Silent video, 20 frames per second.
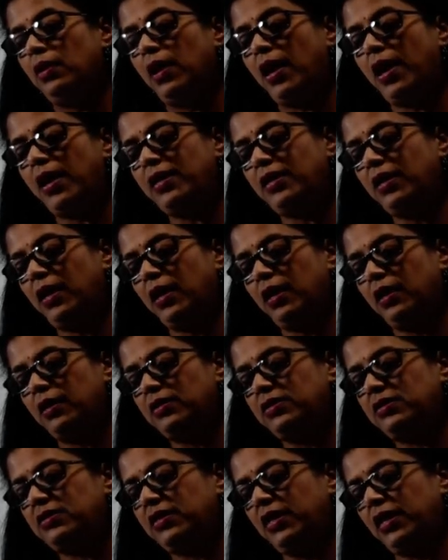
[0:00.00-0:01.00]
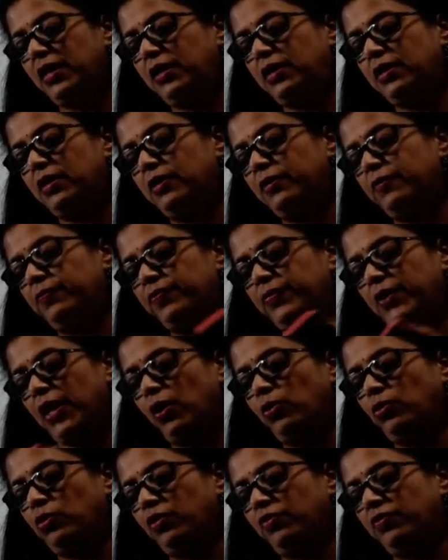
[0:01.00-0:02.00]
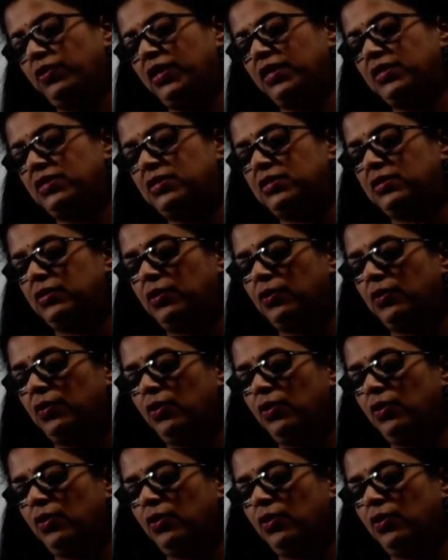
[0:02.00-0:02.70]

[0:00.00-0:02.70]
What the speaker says: and set out of this